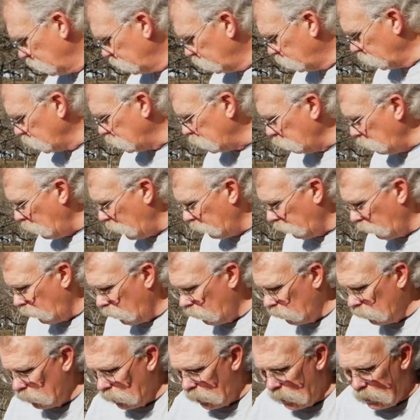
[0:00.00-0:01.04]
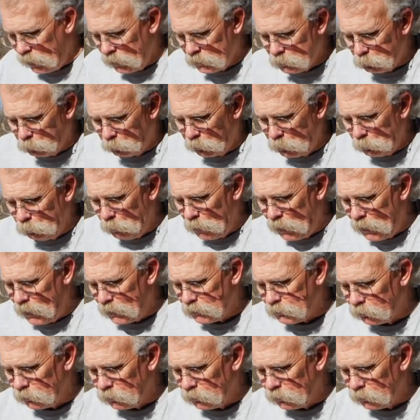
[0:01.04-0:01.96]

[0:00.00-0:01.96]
Just about all Osprey packs,